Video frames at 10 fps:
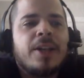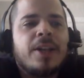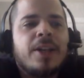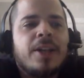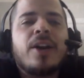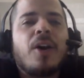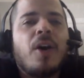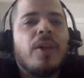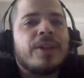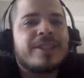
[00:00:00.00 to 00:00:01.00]
You're getting
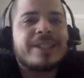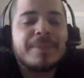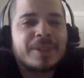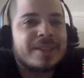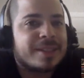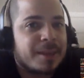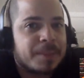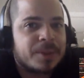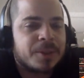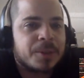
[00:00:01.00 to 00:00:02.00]
all the Simpsons
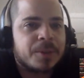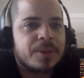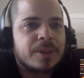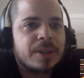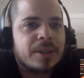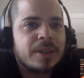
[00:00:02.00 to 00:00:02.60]
episodes,